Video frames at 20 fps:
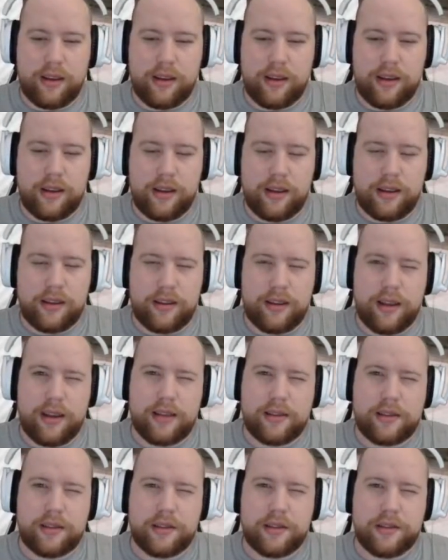it
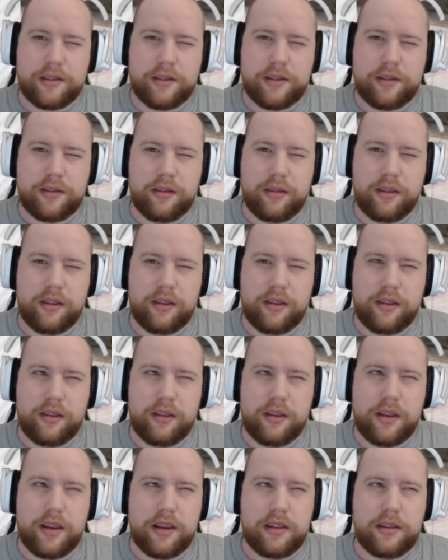it's
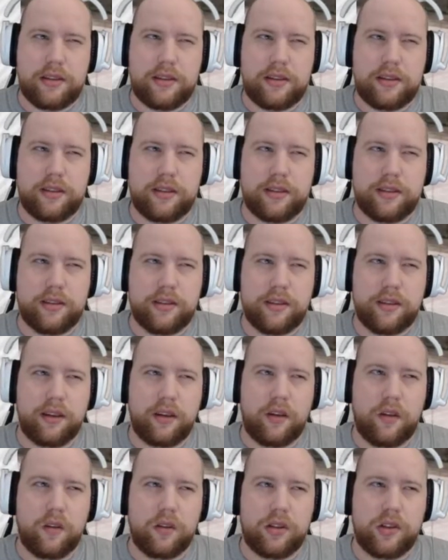it's
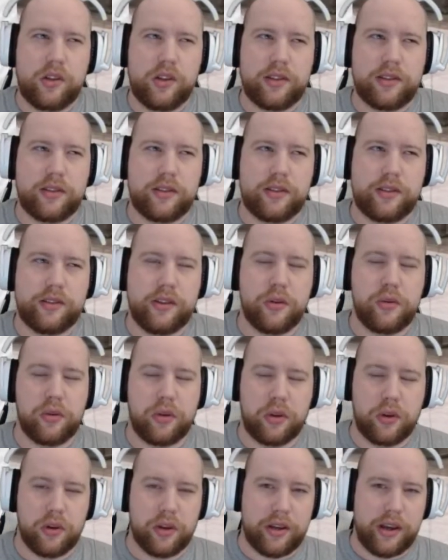just so
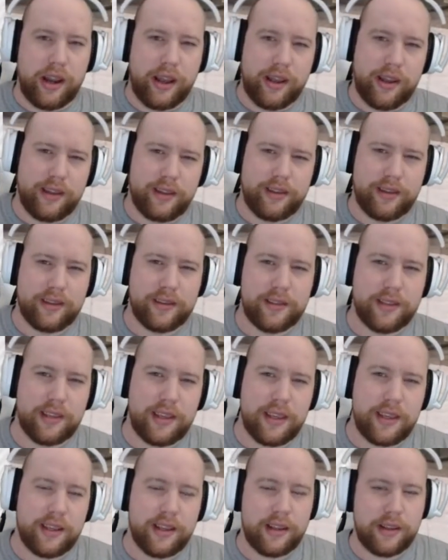good to
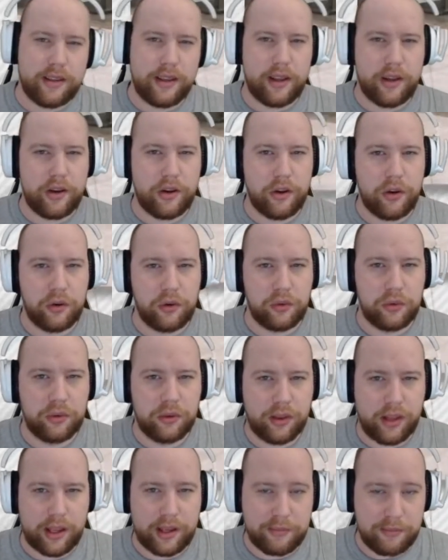see Nintendo
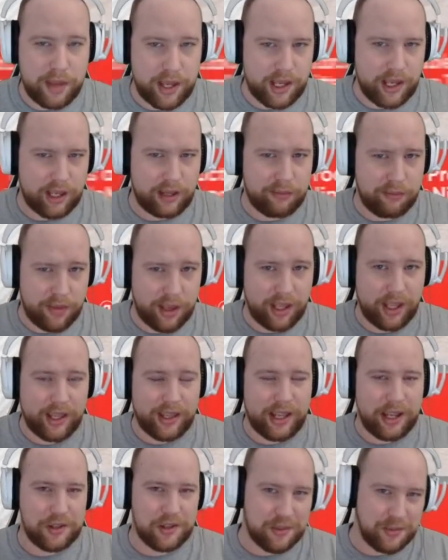like making big
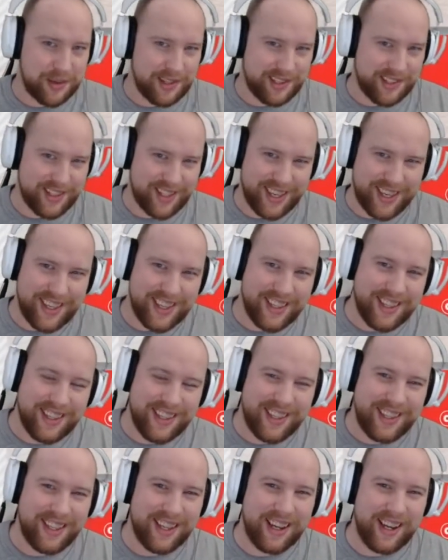announcements again.
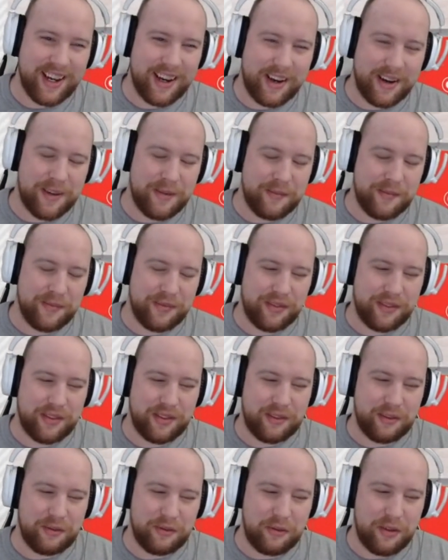Um,
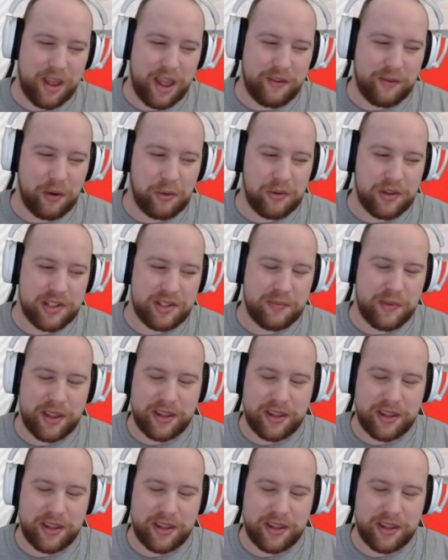everyone's been